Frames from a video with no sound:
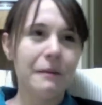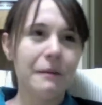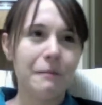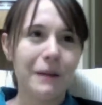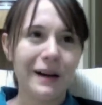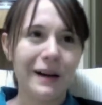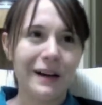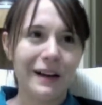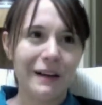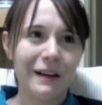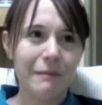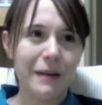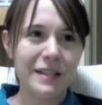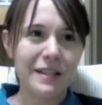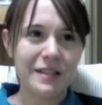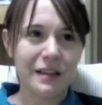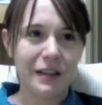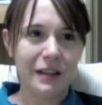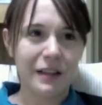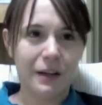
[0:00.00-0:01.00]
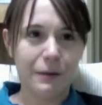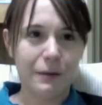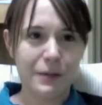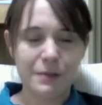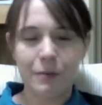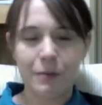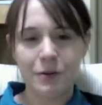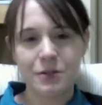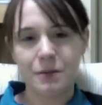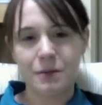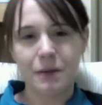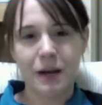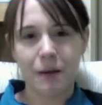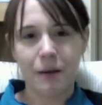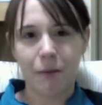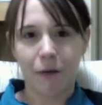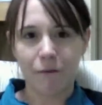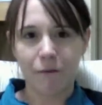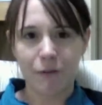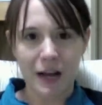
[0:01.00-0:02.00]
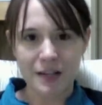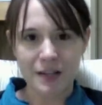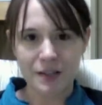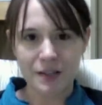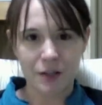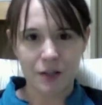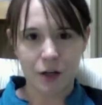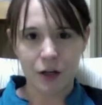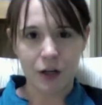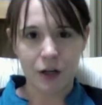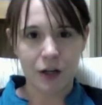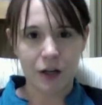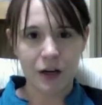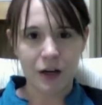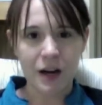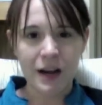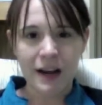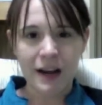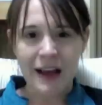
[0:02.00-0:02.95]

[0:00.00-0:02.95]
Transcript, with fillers: But basically, he was supposed to be a professor,